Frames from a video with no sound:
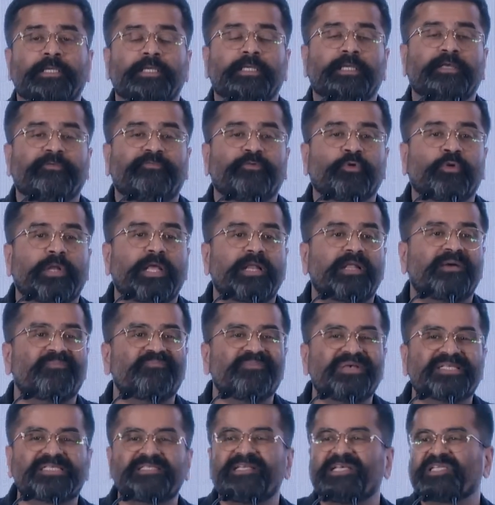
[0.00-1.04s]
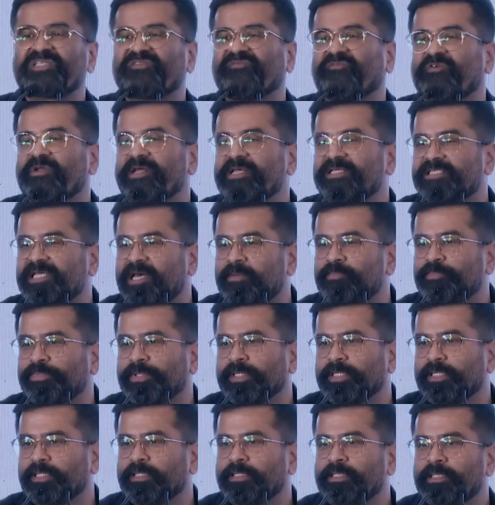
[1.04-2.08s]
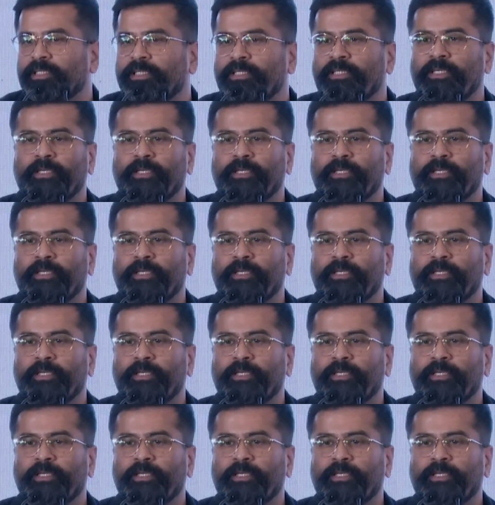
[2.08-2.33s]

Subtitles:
If you run a business, for example,